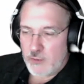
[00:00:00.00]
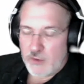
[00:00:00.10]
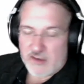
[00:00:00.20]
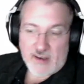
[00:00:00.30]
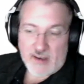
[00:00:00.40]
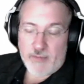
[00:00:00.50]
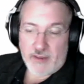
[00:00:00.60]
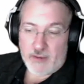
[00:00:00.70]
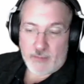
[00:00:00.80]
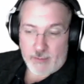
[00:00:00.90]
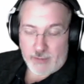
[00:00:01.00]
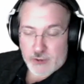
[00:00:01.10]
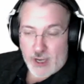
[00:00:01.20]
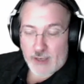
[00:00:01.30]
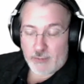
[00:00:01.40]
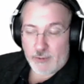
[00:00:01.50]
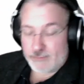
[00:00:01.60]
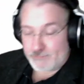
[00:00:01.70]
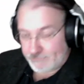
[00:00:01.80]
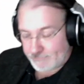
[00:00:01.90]
with something that might be trackable,
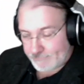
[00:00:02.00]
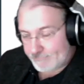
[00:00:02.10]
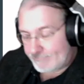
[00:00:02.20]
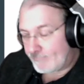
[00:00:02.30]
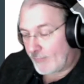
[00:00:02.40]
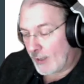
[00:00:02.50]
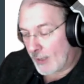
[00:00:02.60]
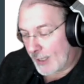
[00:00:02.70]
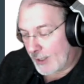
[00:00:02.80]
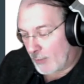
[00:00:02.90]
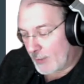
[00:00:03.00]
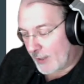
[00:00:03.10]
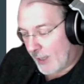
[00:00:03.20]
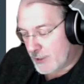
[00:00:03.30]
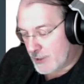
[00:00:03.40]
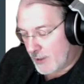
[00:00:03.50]
like an obligation.